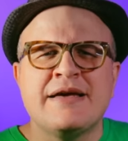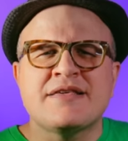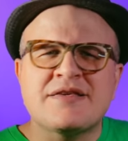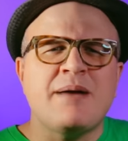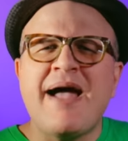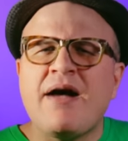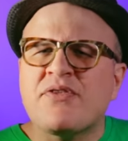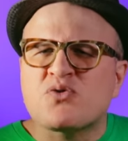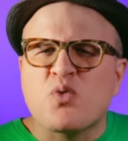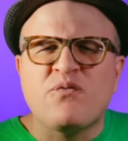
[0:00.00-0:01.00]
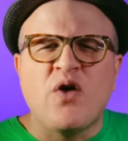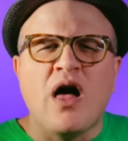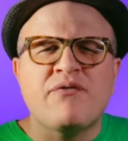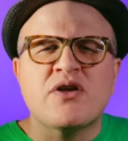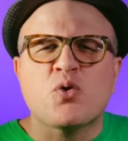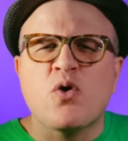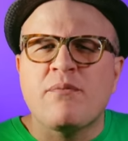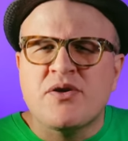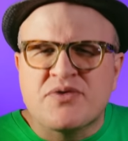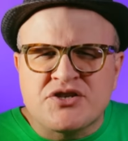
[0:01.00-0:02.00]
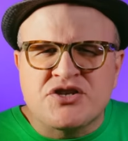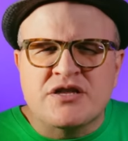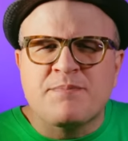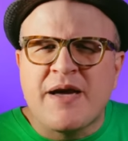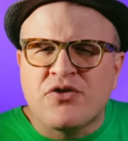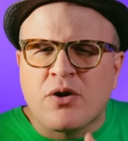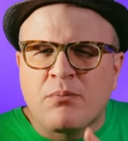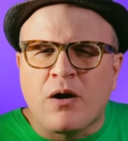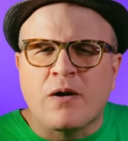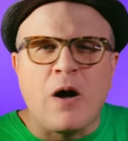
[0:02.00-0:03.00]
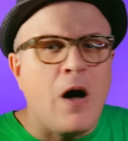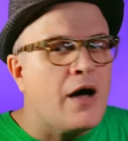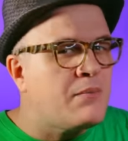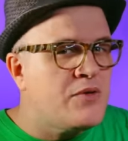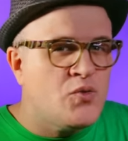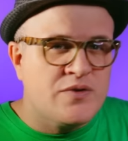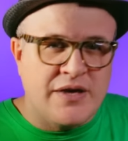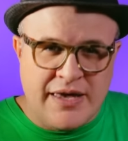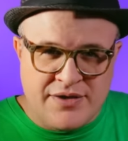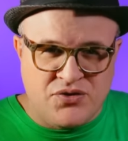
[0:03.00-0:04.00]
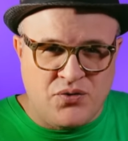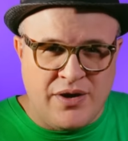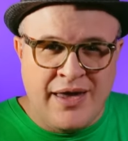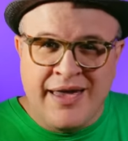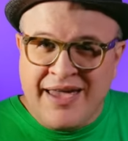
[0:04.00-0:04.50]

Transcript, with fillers: Somehow this revolving crew of musicians made their mark on music history.